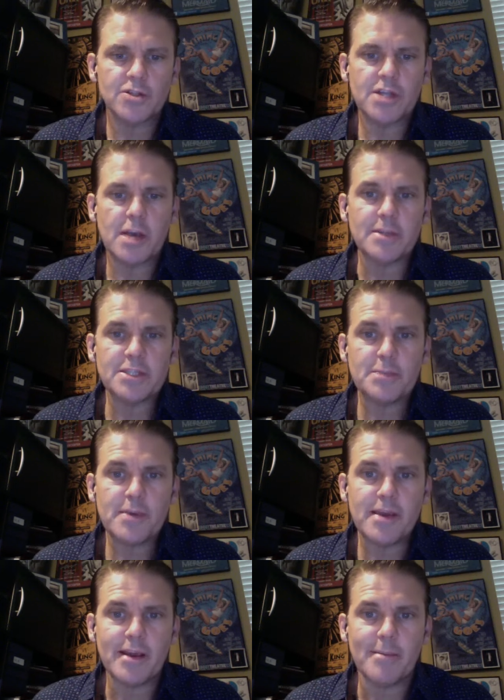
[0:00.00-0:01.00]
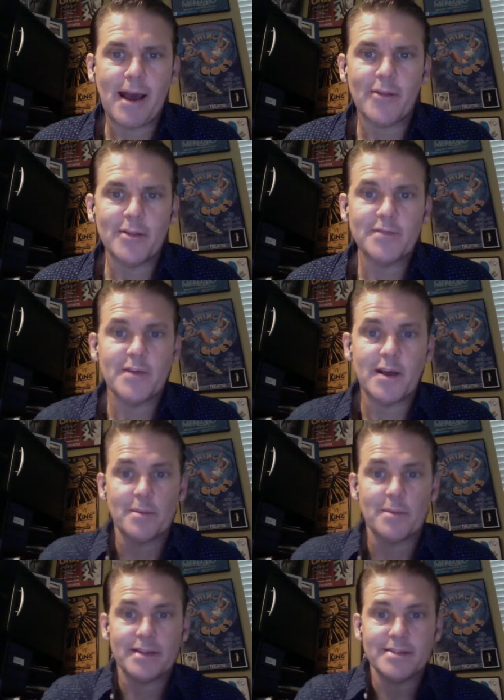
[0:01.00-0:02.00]
come and speak about the
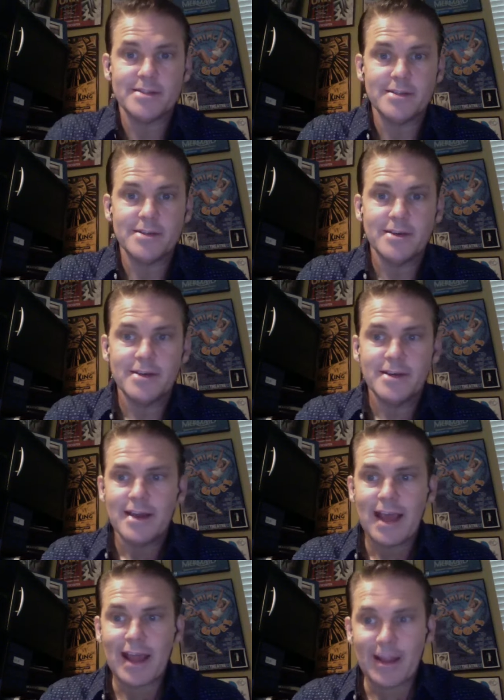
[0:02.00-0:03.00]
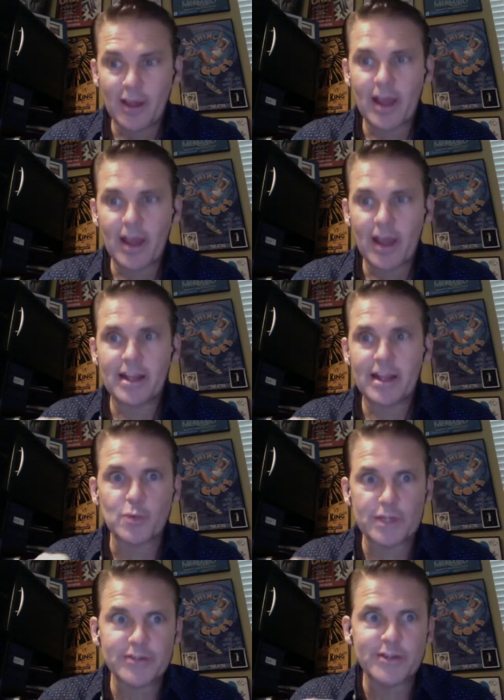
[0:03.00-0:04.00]
developments and and it's
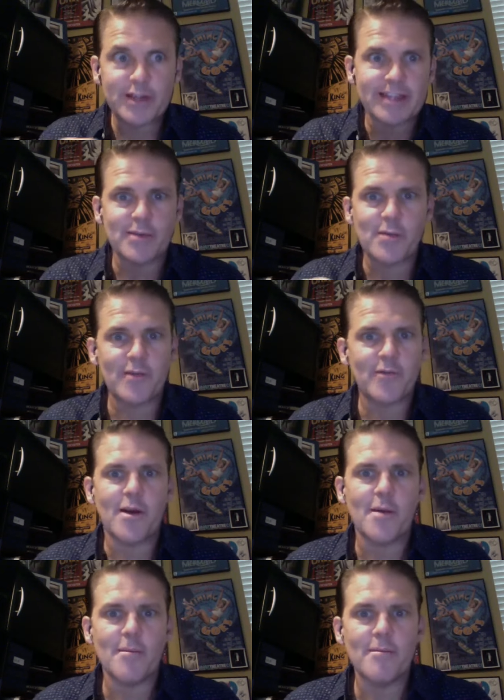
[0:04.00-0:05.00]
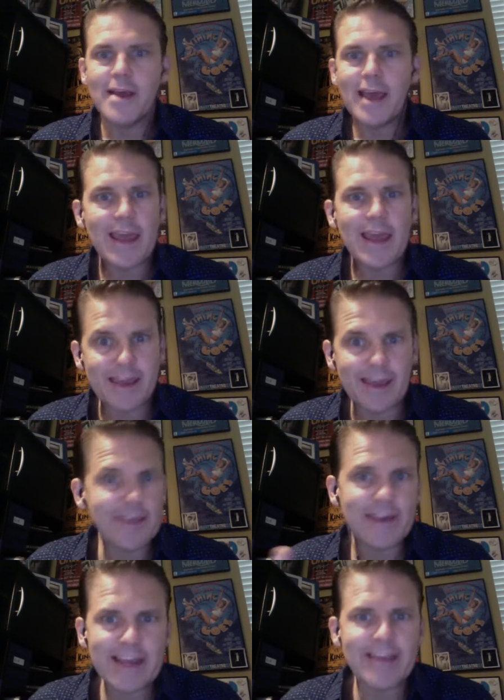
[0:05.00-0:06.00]
real things. It went from eight
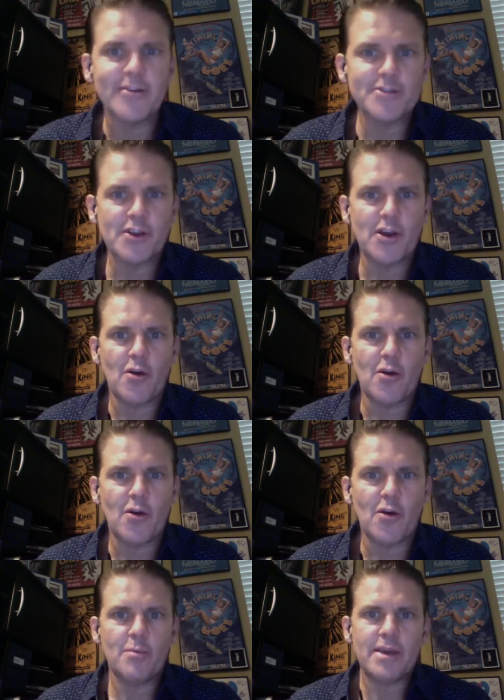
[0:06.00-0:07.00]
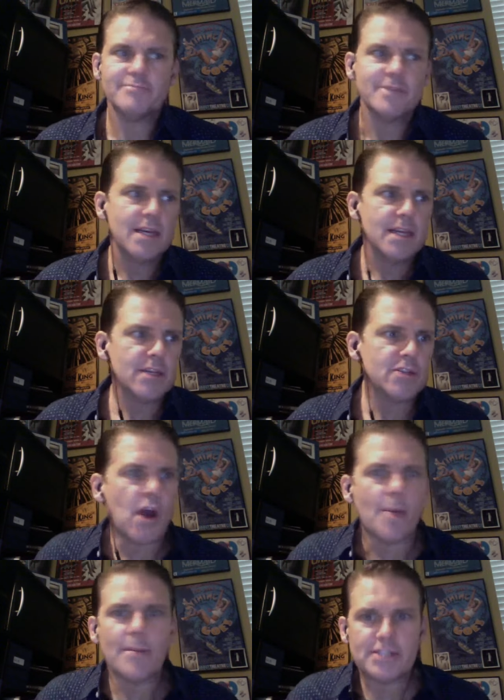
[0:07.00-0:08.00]
even eight years ago being
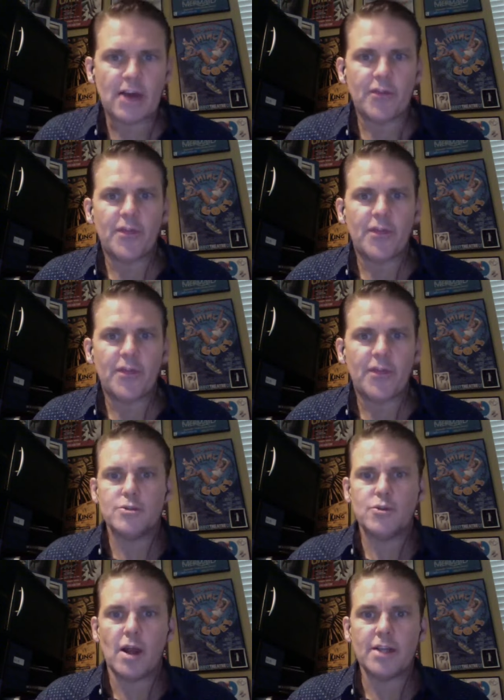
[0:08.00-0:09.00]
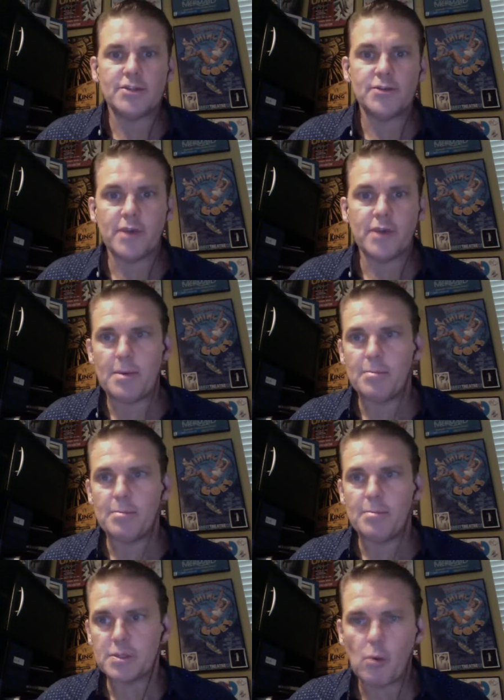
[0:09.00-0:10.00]
there's not much out there. We're trying to get
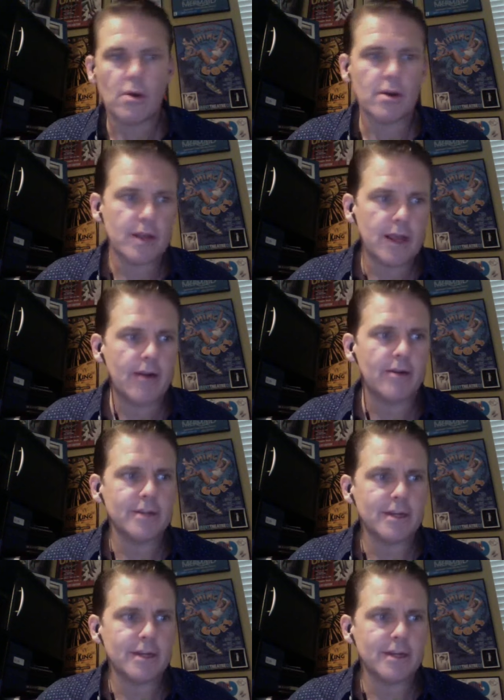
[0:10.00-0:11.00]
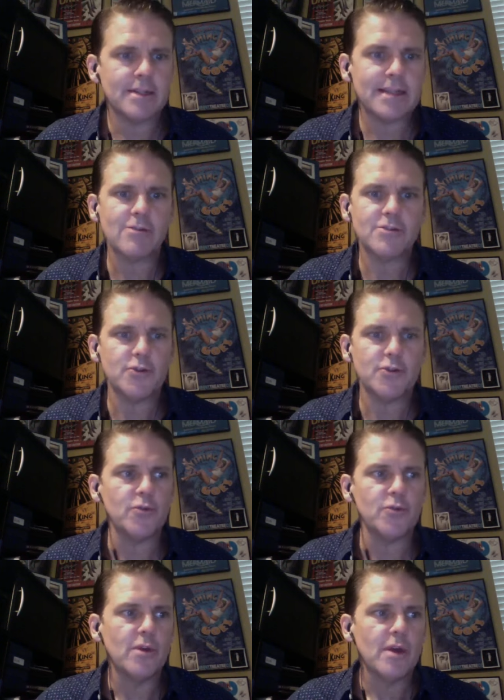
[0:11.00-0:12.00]
people support and care and da, da, da, now
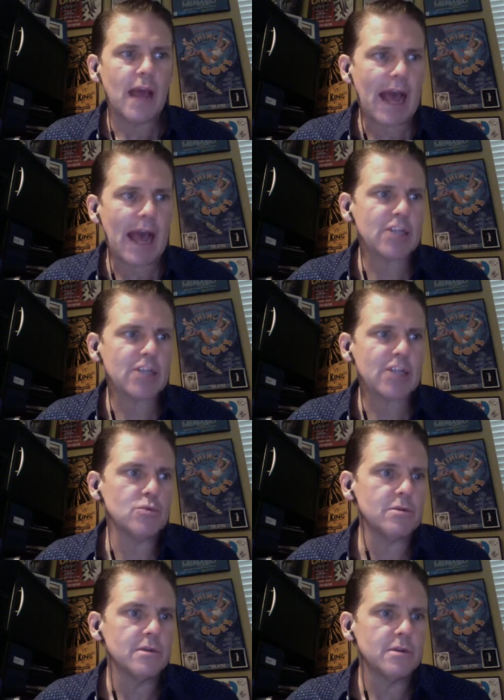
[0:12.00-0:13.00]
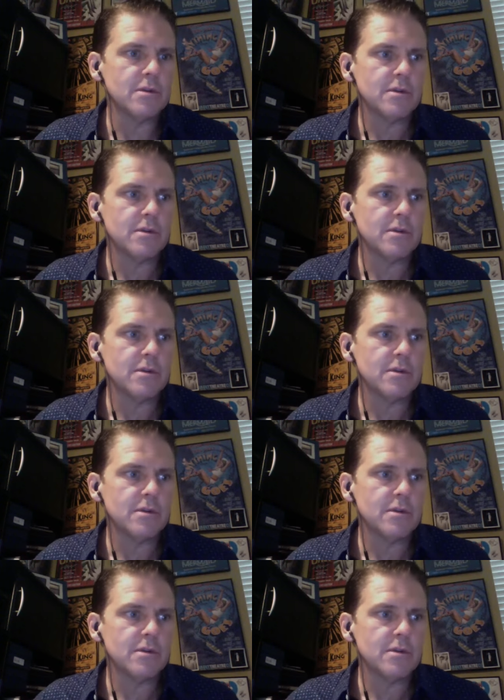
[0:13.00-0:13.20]
to actual